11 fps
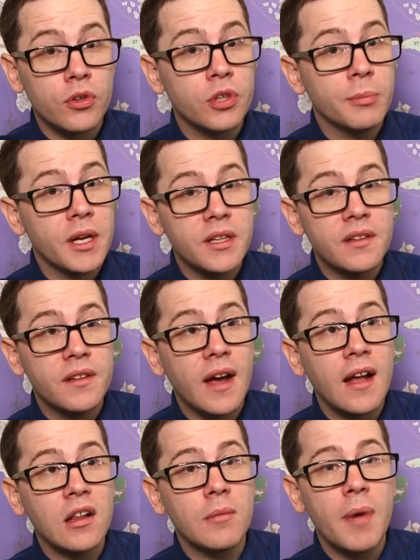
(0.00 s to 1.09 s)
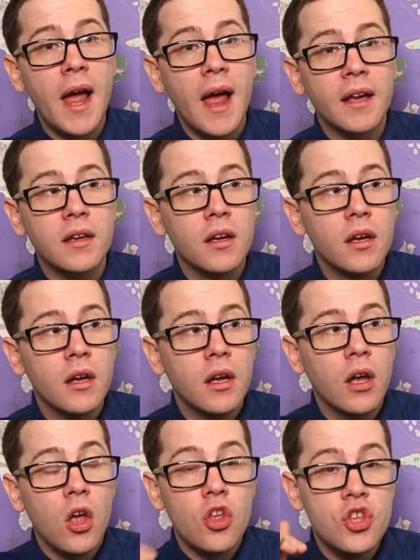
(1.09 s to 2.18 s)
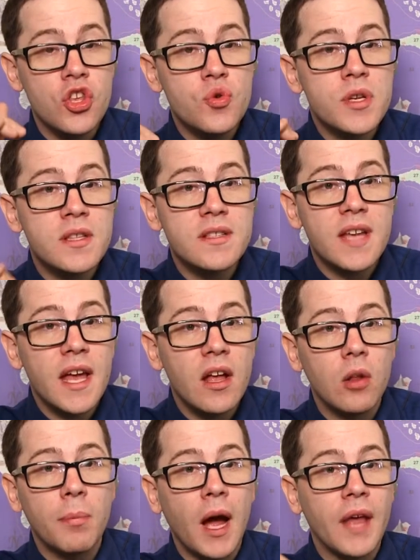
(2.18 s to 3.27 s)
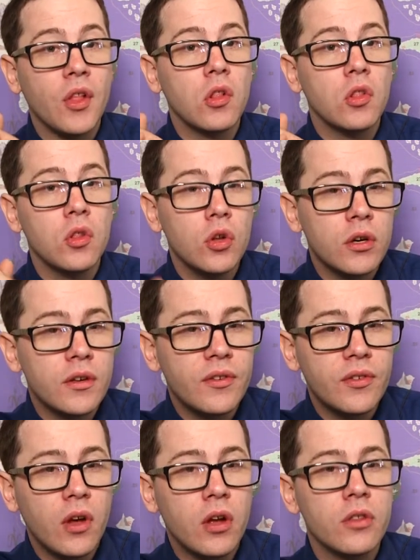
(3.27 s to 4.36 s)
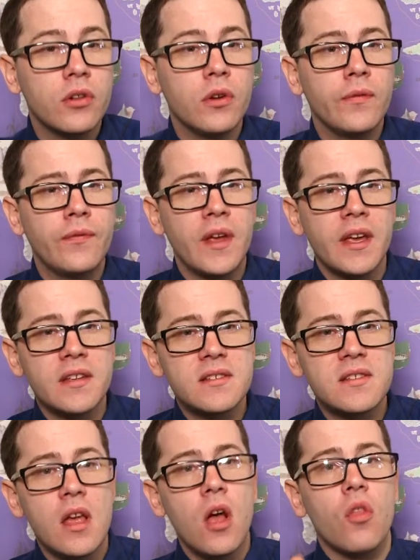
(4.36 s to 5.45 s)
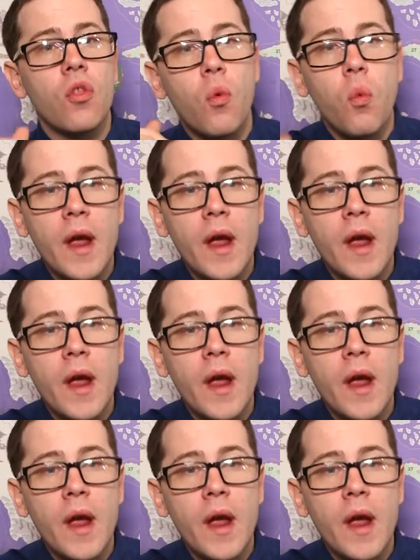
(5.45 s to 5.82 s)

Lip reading: and you might need to dial it back. You can tell by the looks on their face, the